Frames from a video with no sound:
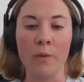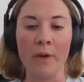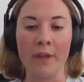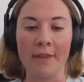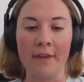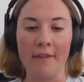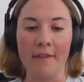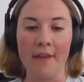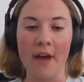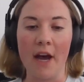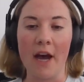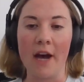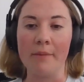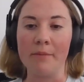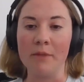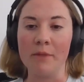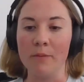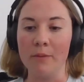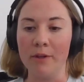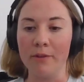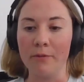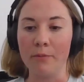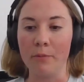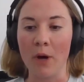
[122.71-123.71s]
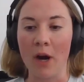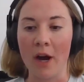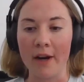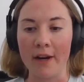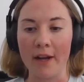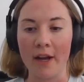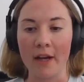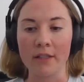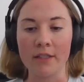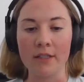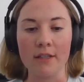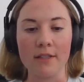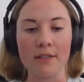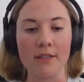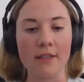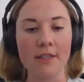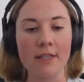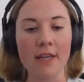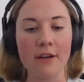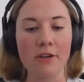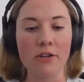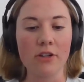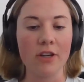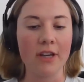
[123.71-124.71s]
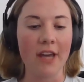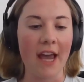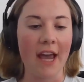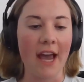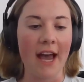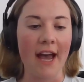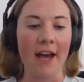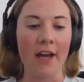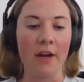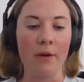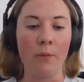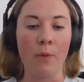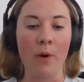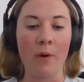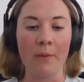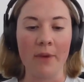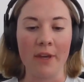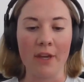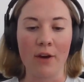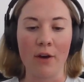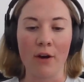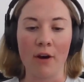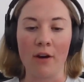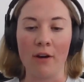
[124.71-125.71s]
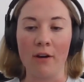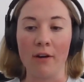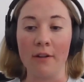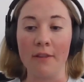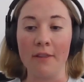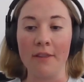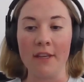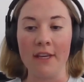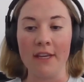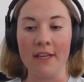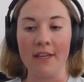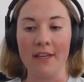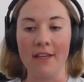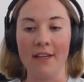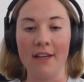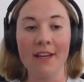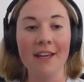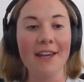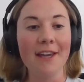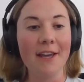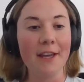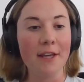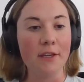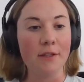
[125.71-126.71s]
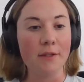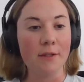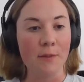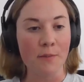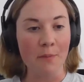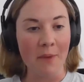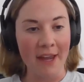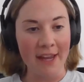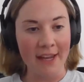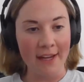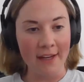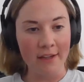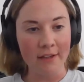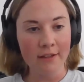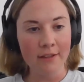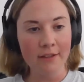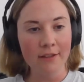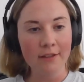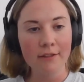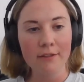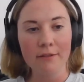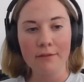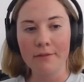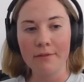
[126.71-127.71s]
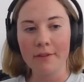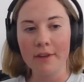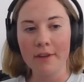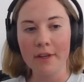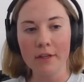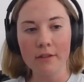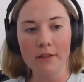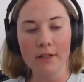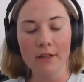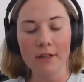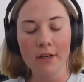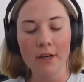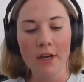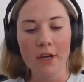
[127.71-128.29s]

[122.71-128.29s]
within the Optimove product is essentially add what we call the ismain field.